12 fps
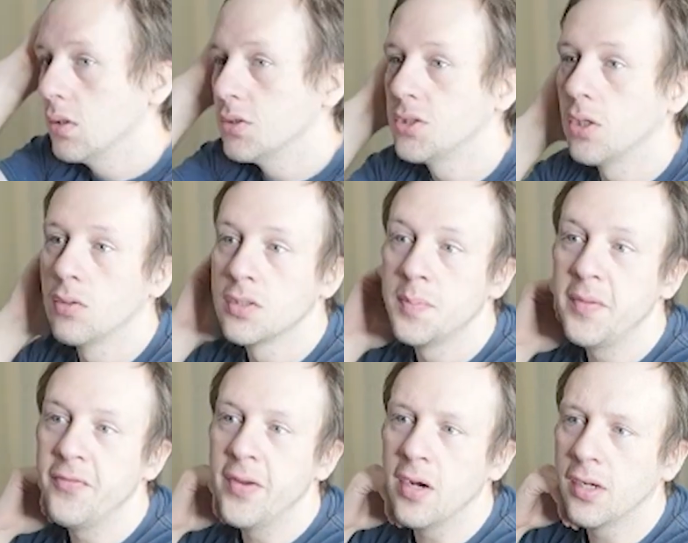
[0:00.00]
So this would be
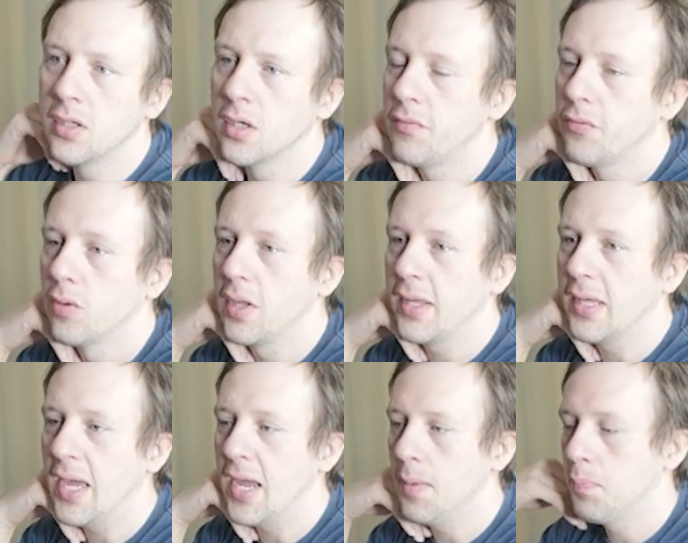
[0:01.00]
very good for like
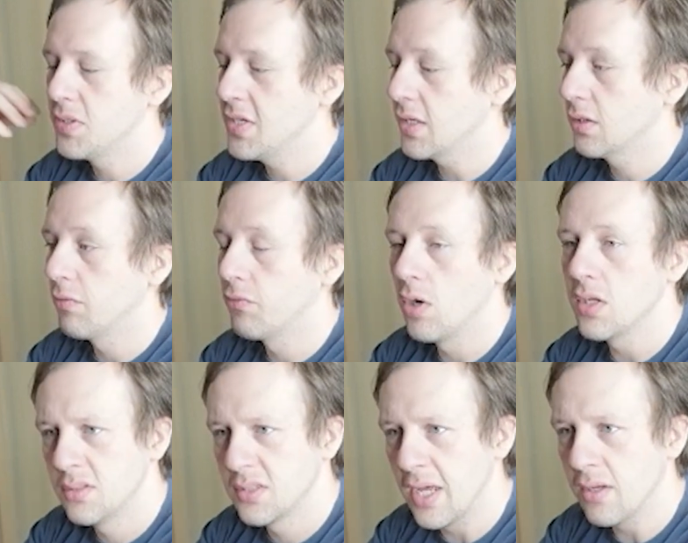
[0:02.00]
a protect the front style